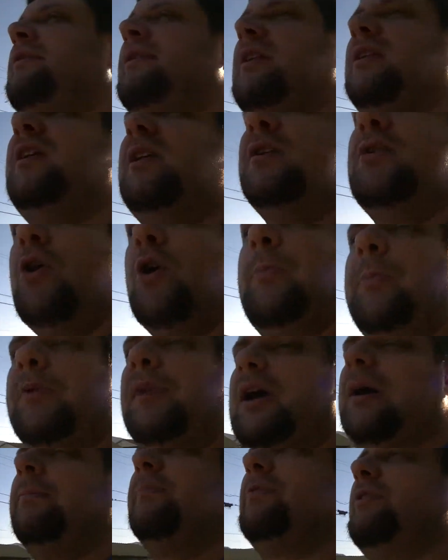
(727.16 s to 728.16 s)
they didn't open
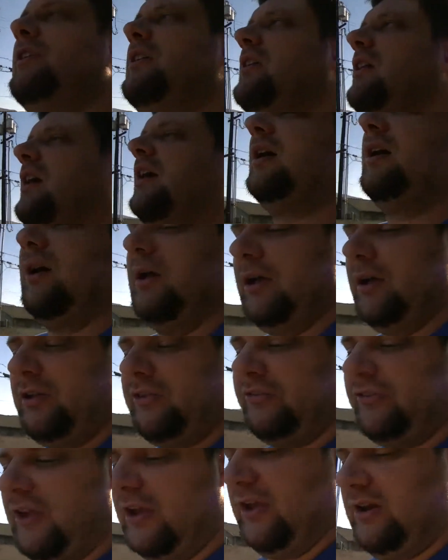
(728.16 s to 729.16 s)
up the uh,
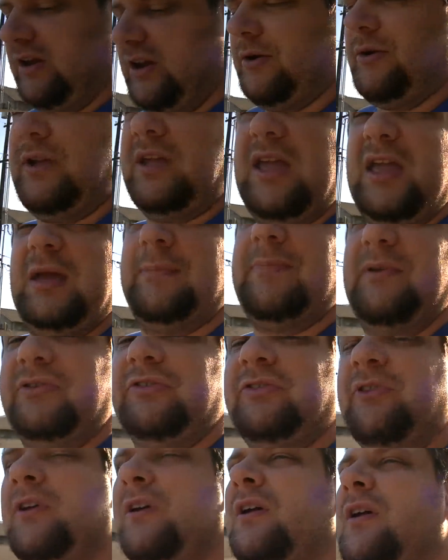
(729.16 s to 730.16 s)
secondary
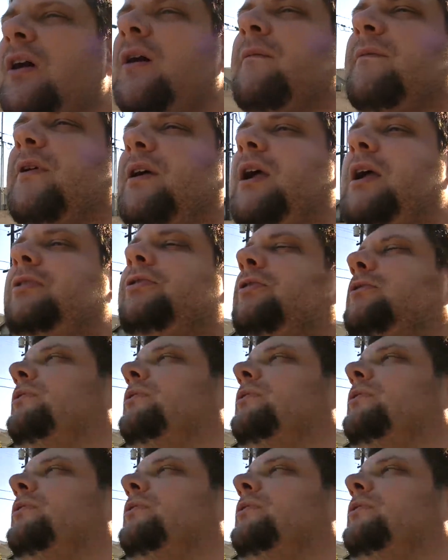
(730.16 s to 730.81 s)
campus for eighth